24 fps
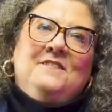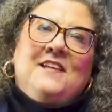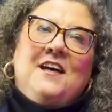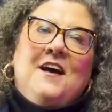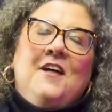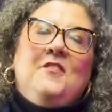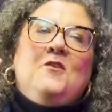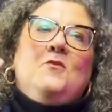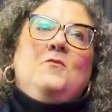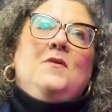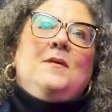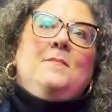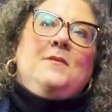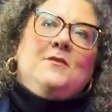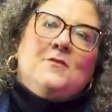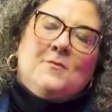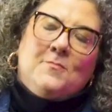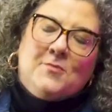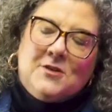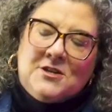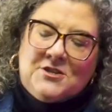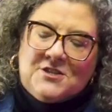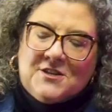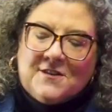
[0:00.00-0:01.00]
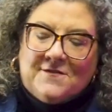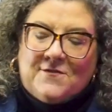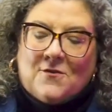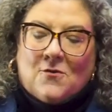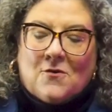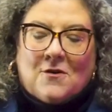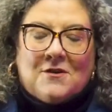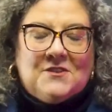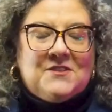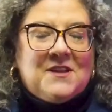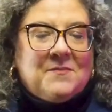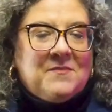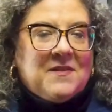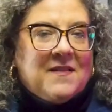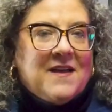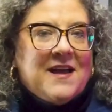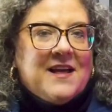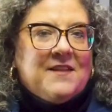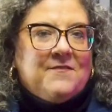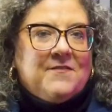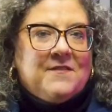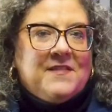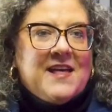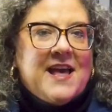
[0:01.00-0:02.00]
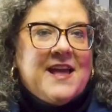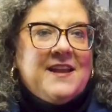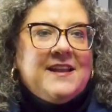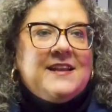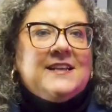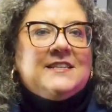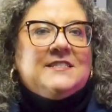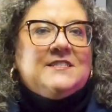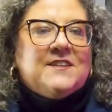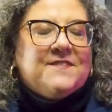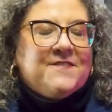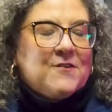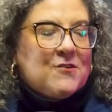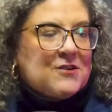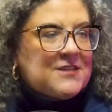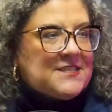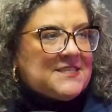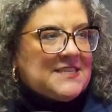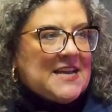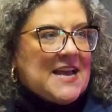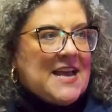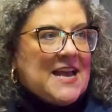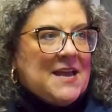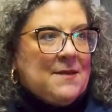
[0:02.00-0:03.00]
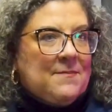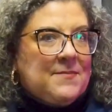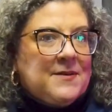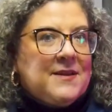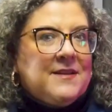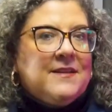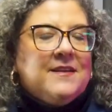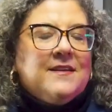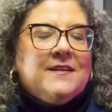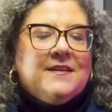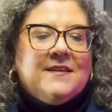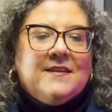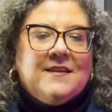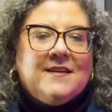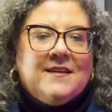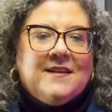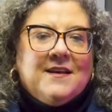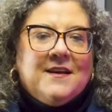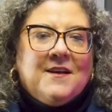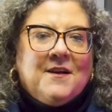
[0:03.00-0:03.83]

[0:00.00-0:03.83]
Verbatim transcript: other women are pushing it forward, so I'm glad for that. And it is oh, the first good. day, but yeah.